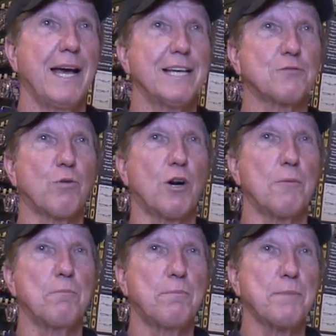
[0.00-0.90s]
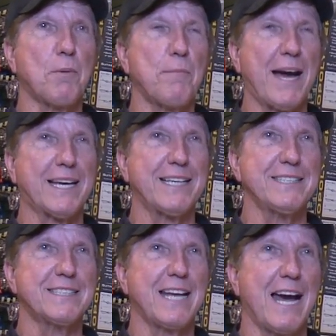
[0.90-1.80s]
as where people back
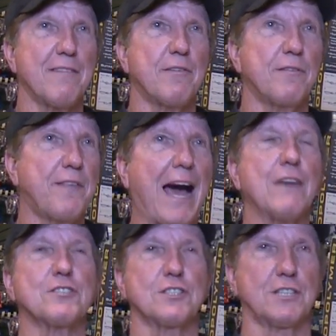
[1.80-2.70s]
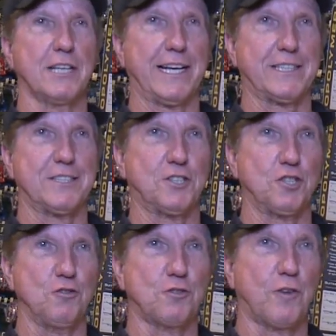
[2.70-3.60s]
east have thousands of lakes to
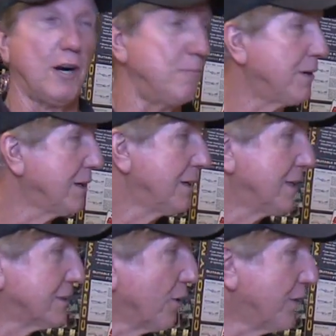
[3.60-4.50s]
choose from. So